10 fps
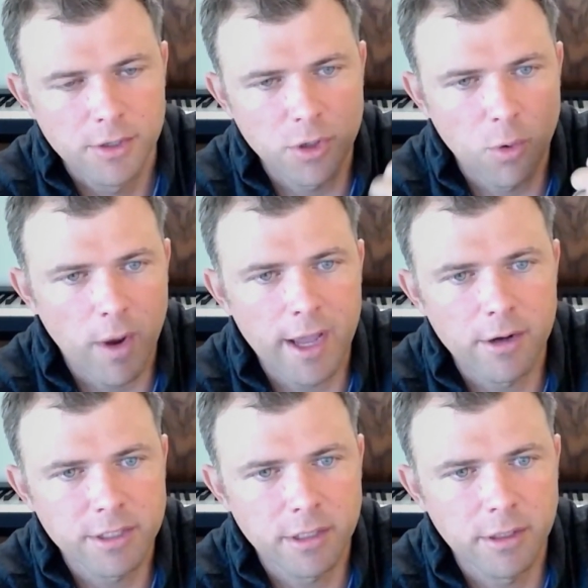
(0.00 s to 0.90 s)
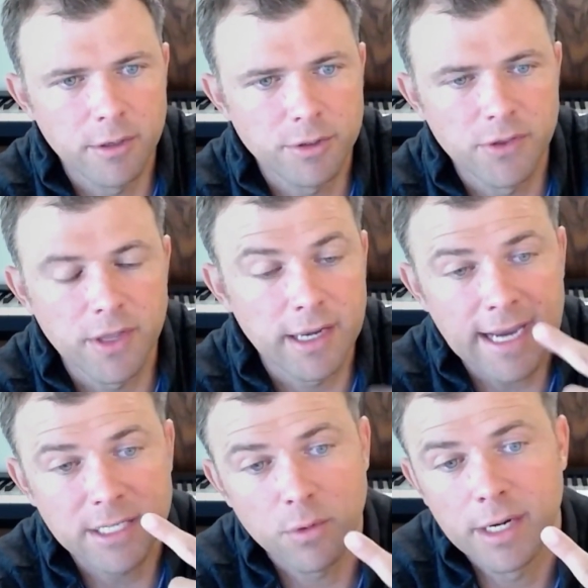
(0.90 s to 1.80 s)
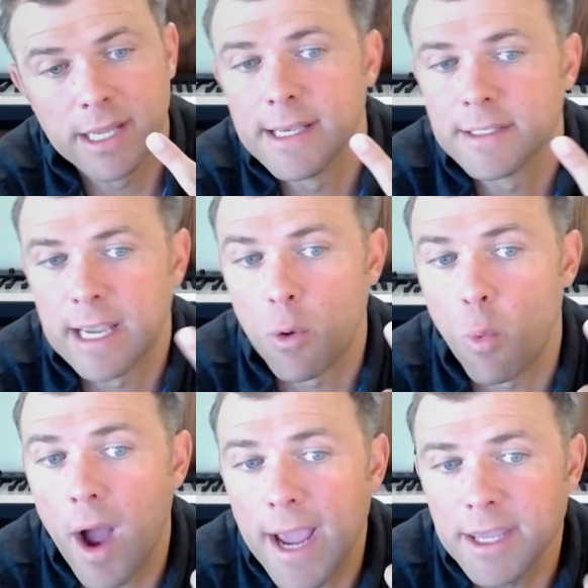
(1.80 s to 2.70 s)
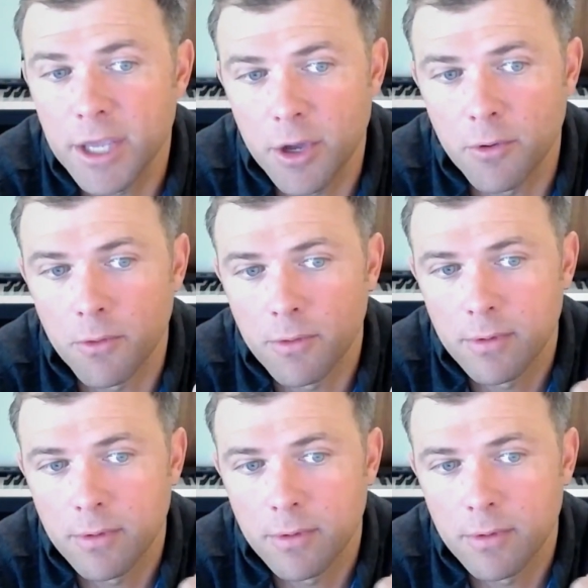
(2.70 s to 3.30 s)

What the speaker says: So why your solution? The next one is like why you?